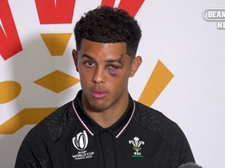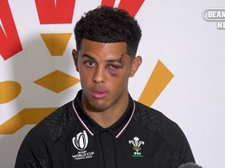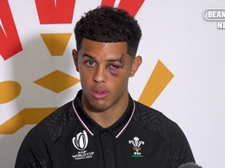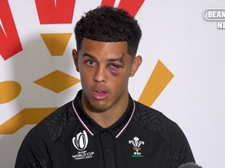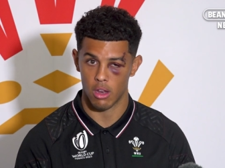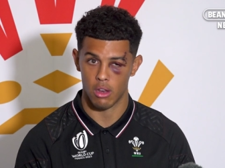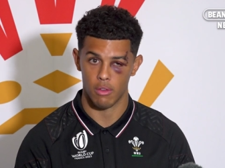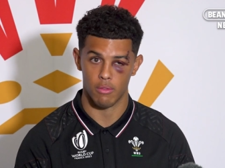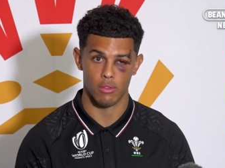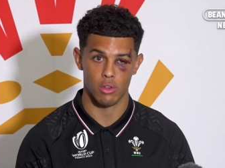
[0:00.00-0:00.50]

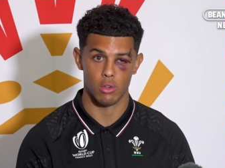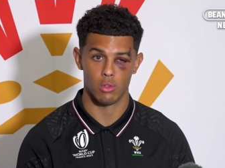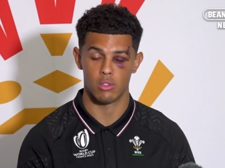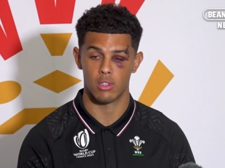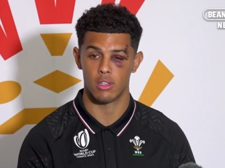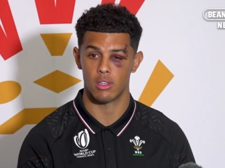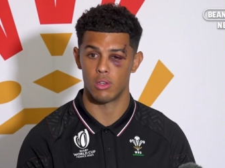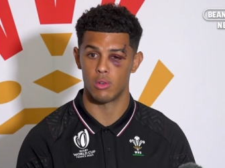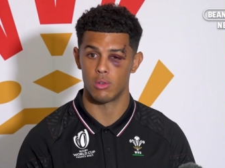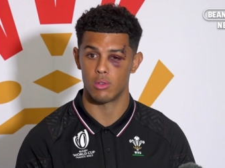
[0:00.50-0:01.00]
kind of you
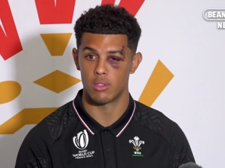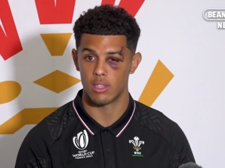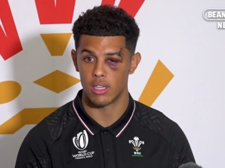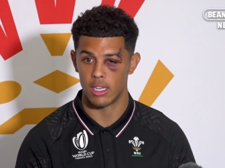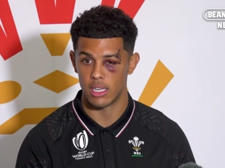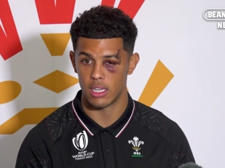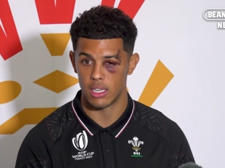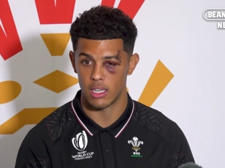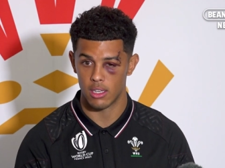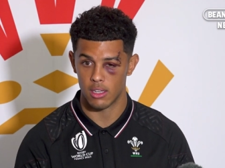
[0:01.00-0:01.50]

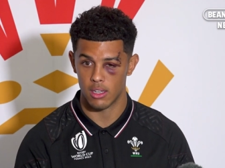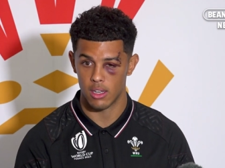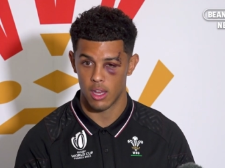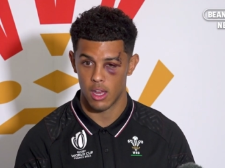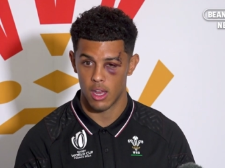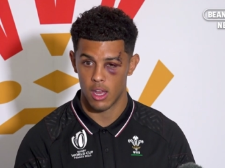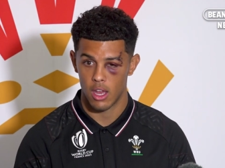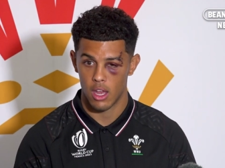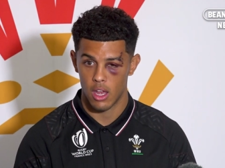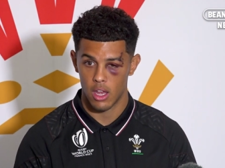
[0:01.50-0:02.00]
see,
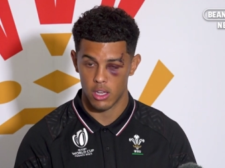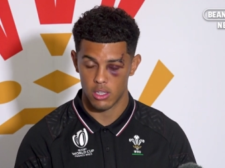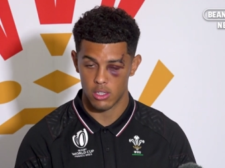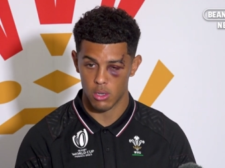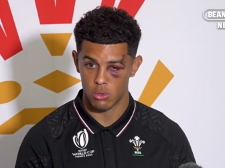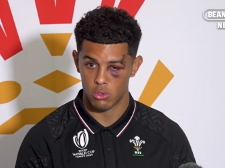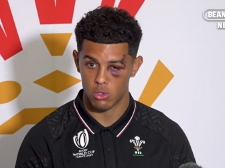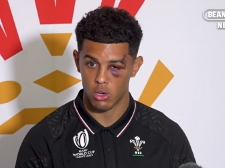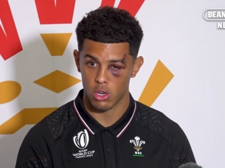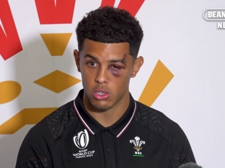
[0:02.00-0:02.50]

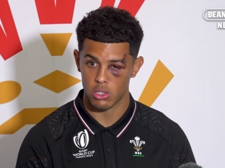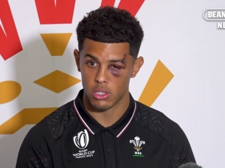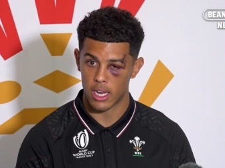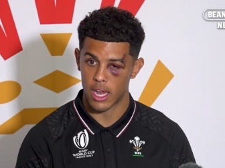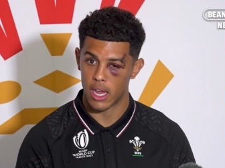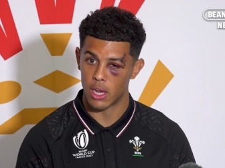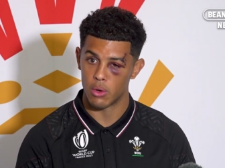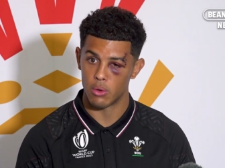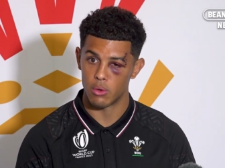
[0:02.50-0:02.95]
so Josh now,